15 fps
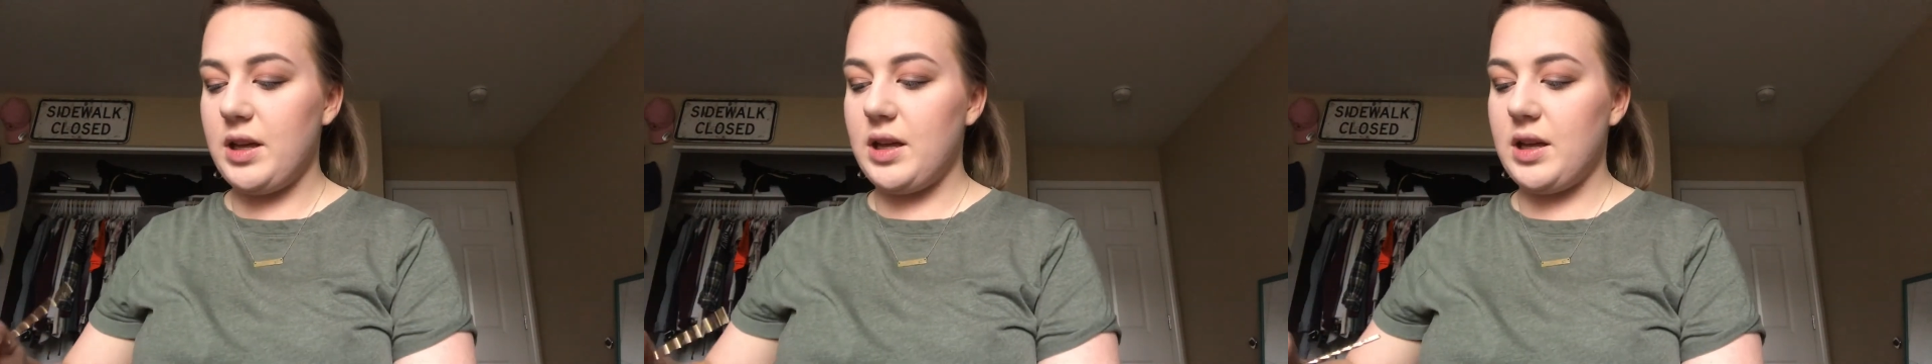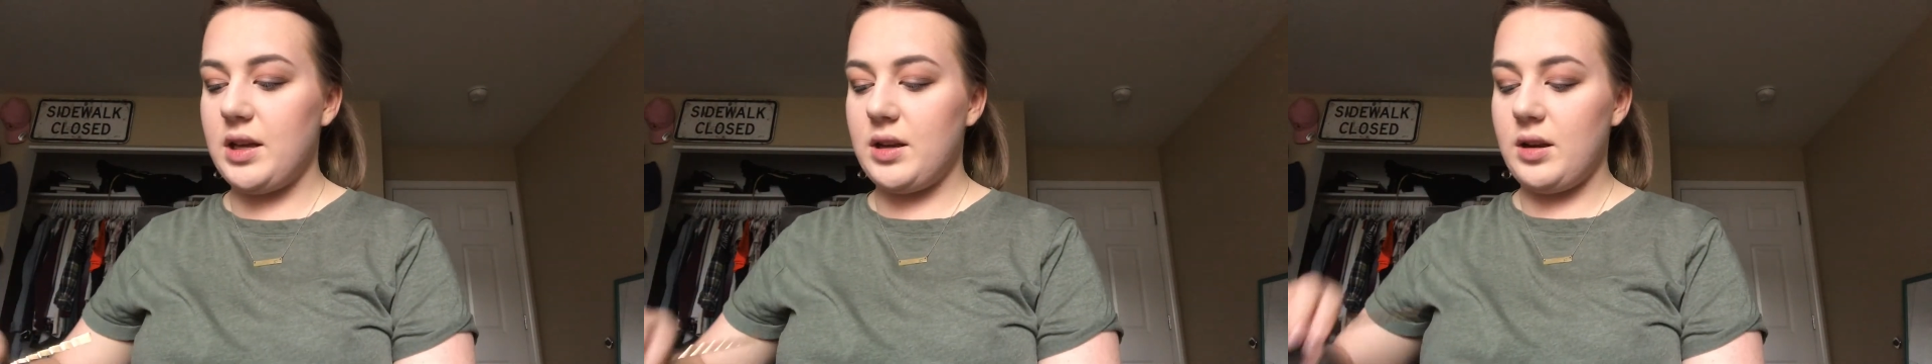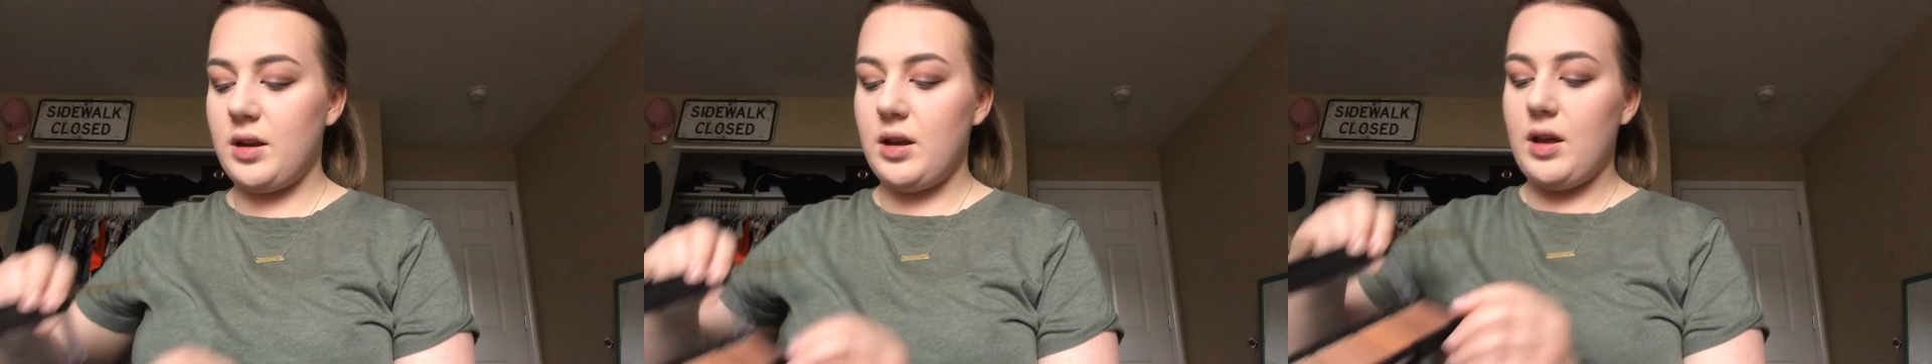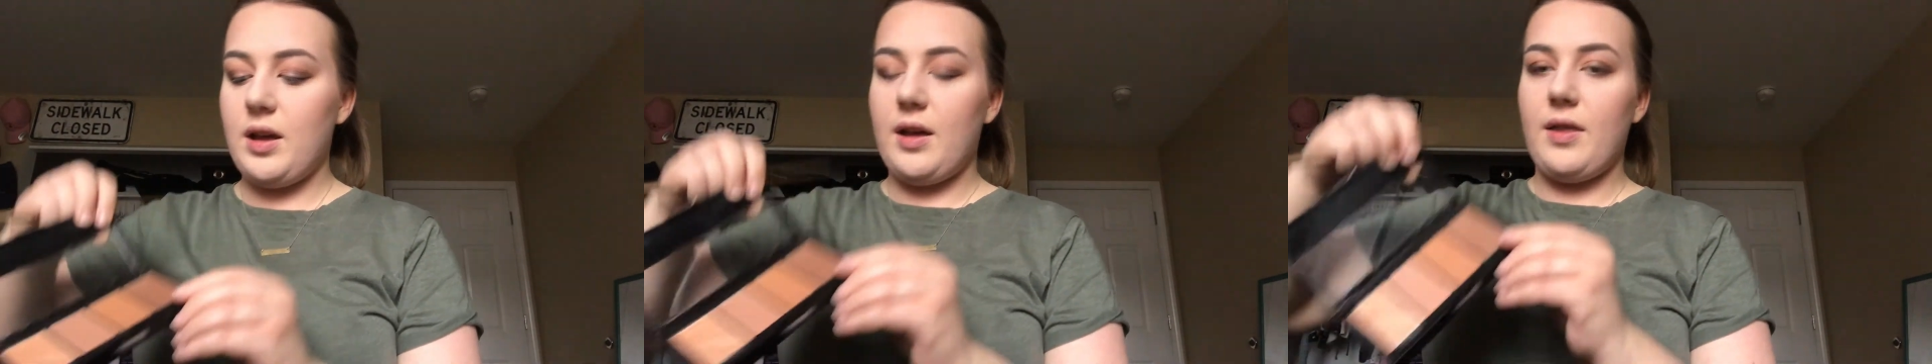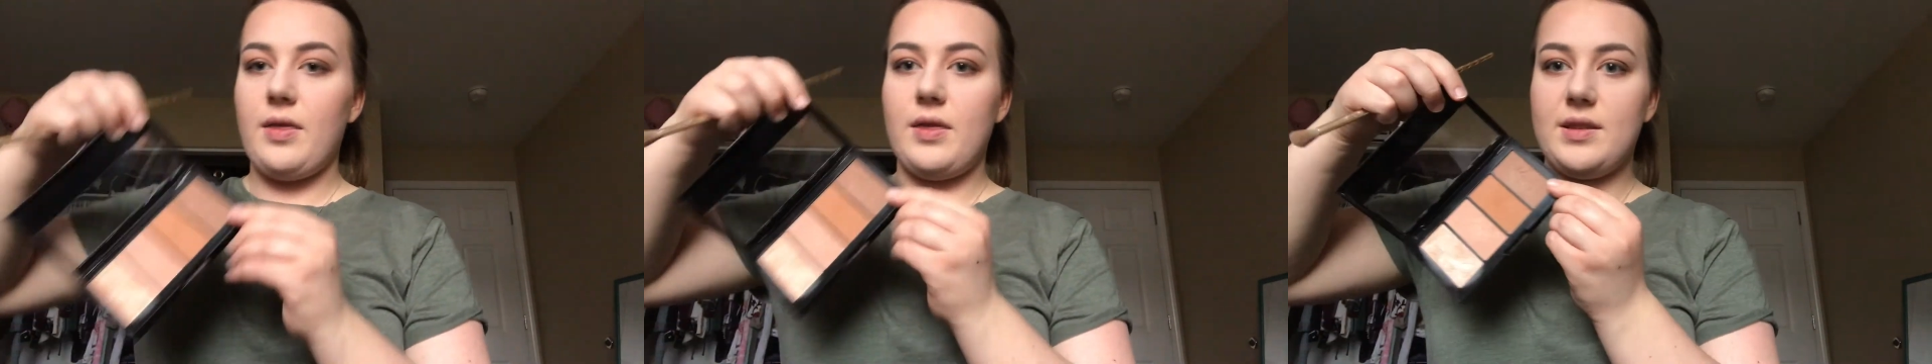in
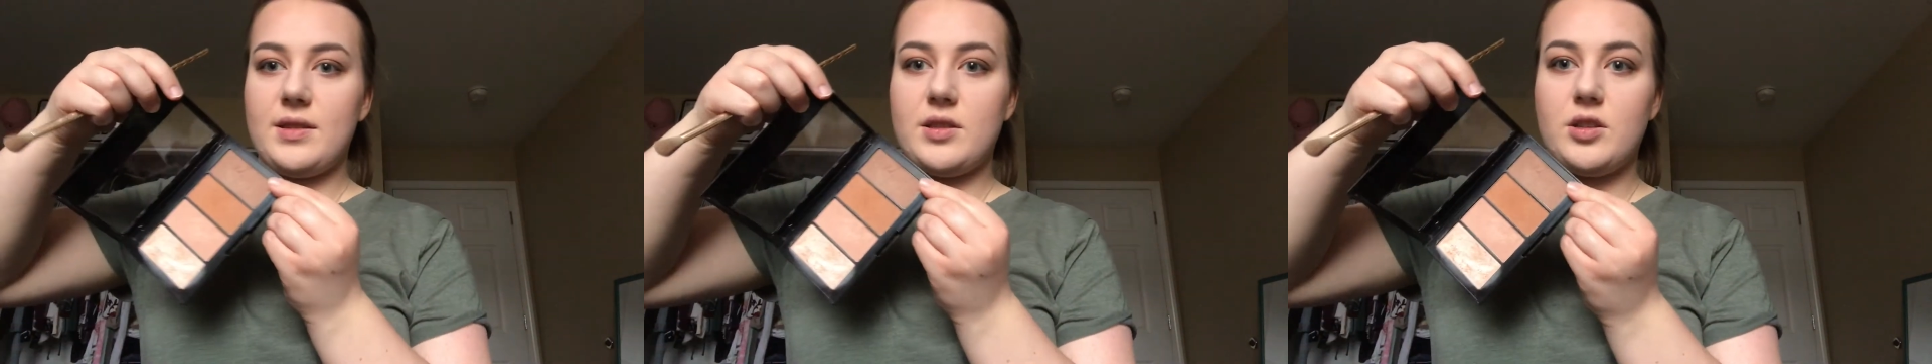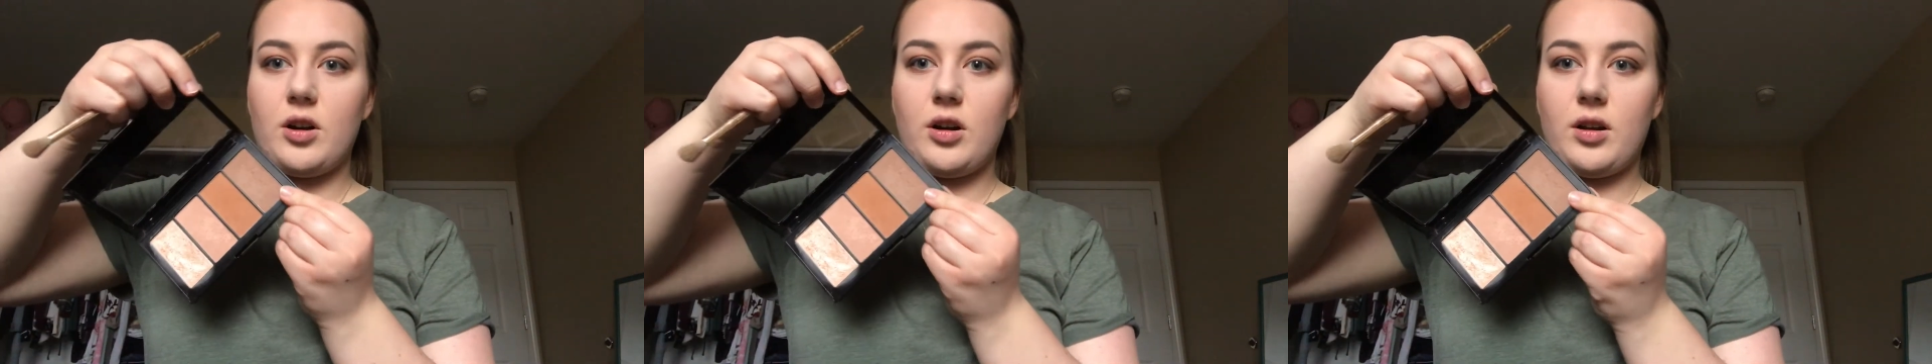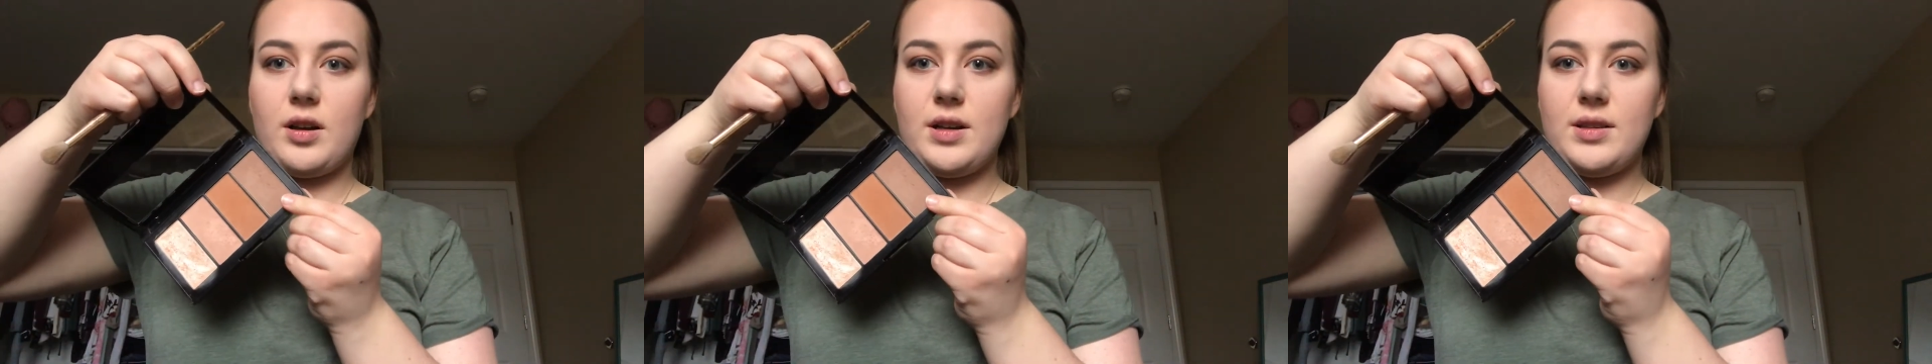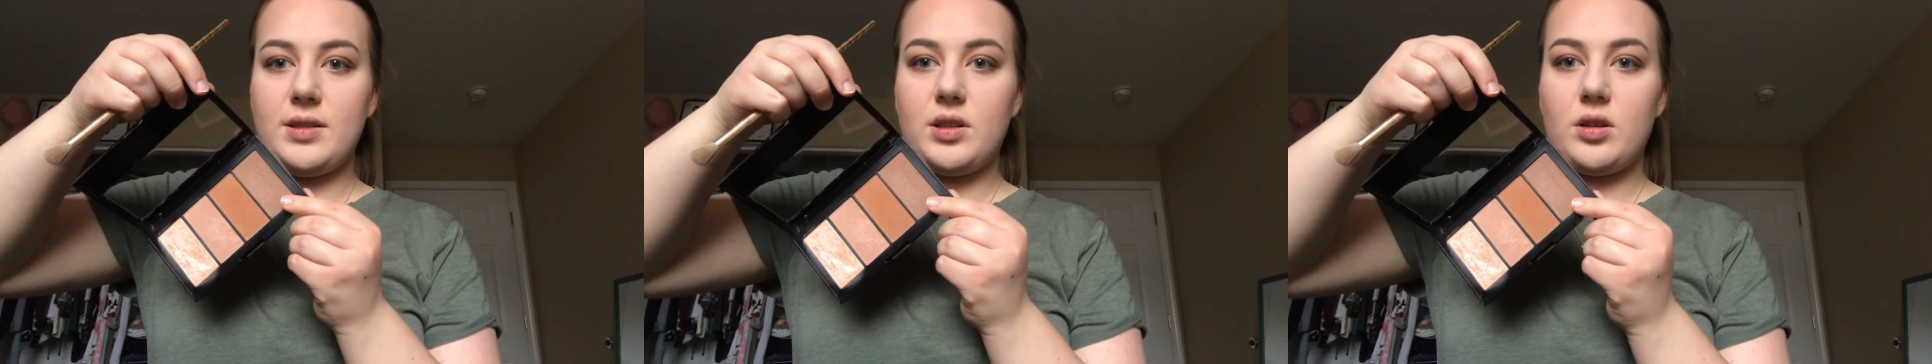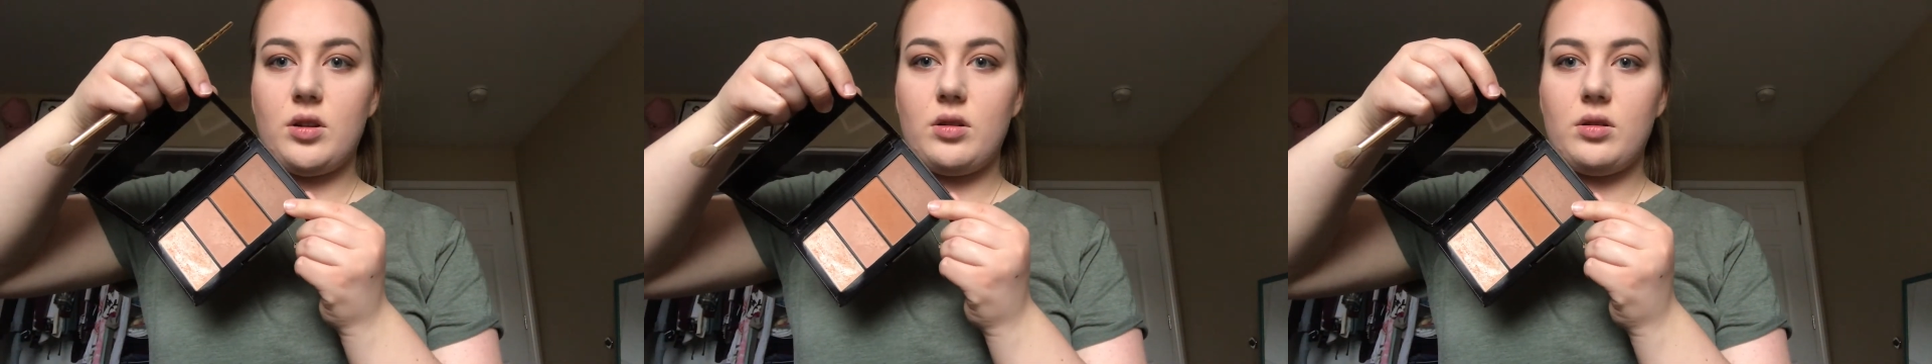this
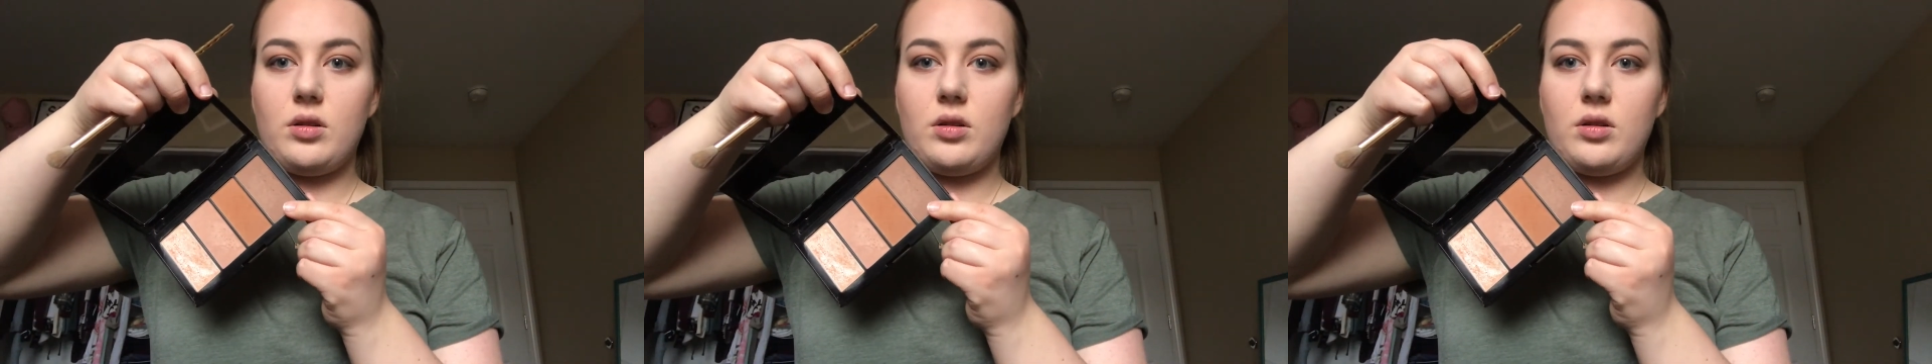darkest